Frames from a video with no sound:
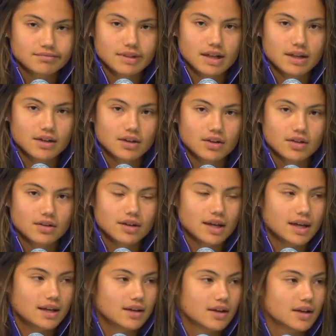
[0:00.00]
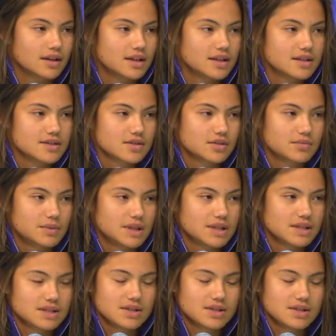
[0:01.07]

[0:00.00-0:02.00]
I don't know, 8-9 years on me.